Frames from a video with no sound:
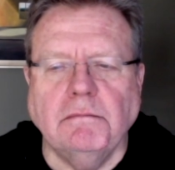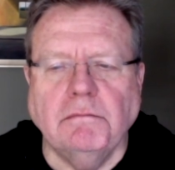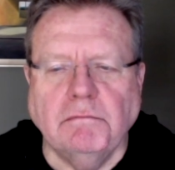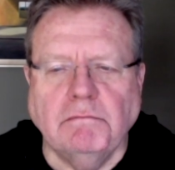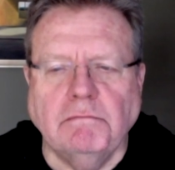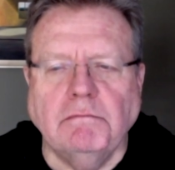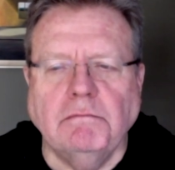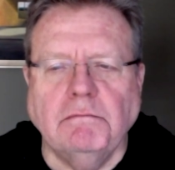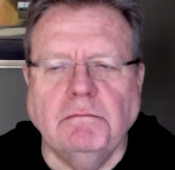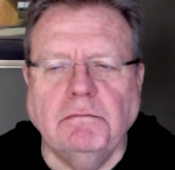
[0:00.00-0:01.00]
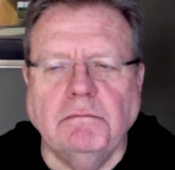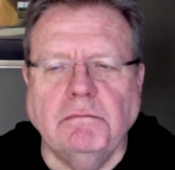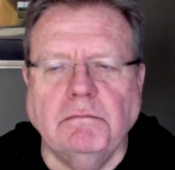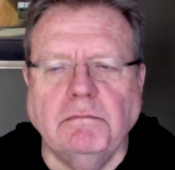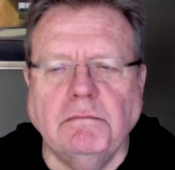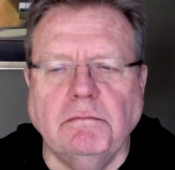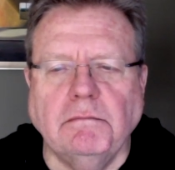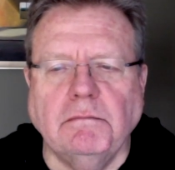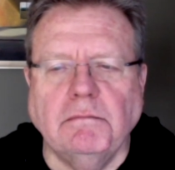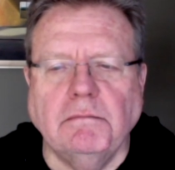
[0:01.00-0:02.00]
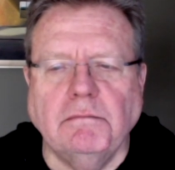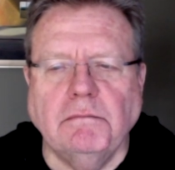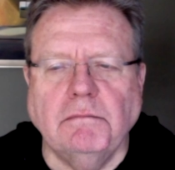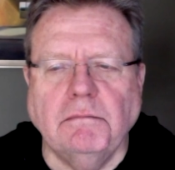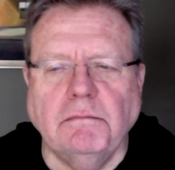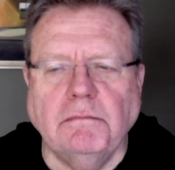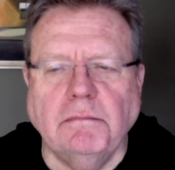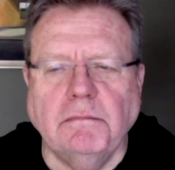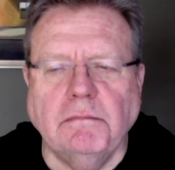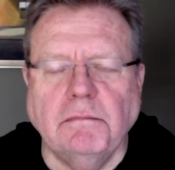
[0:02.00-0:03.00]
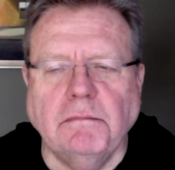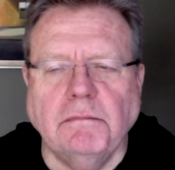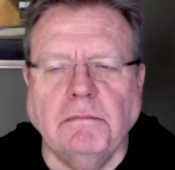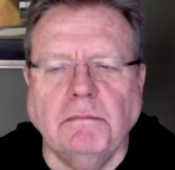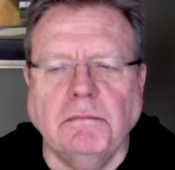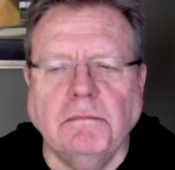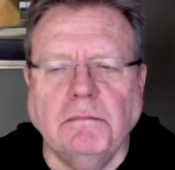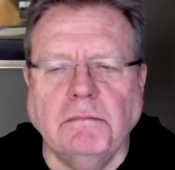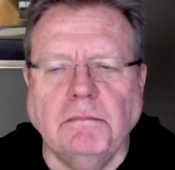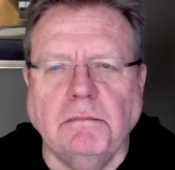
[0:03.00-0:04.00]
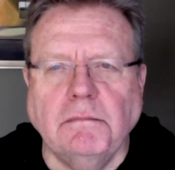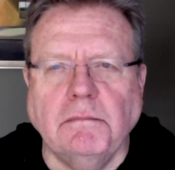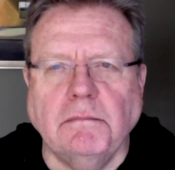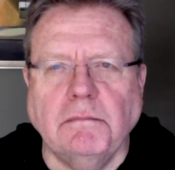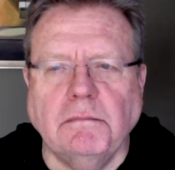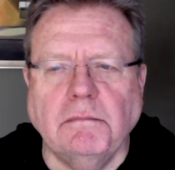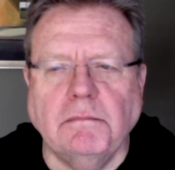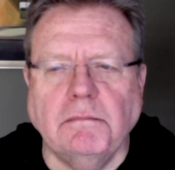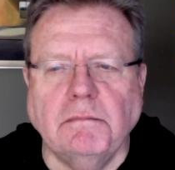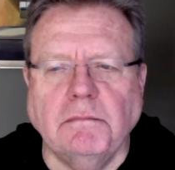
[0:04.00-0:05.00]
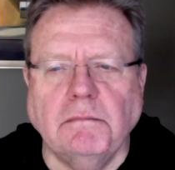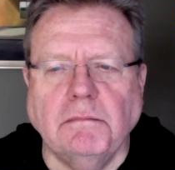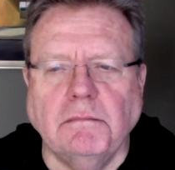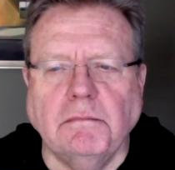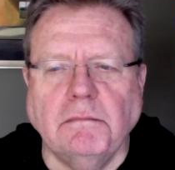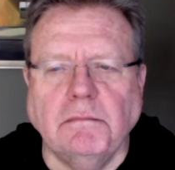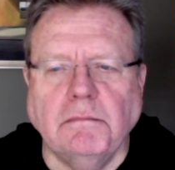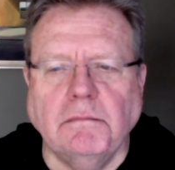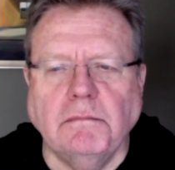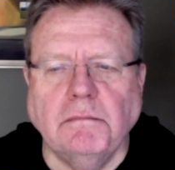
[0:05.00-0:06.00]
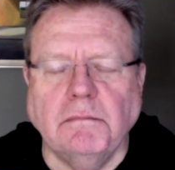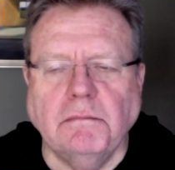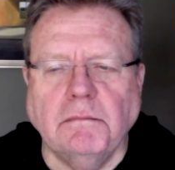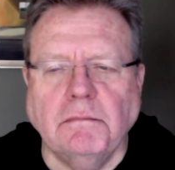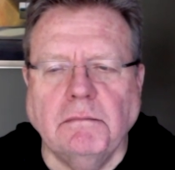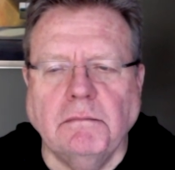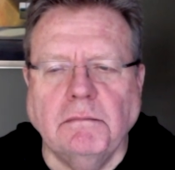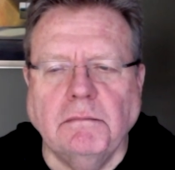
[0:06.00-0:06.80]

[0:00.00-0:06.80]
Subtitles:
The person shown says nothing.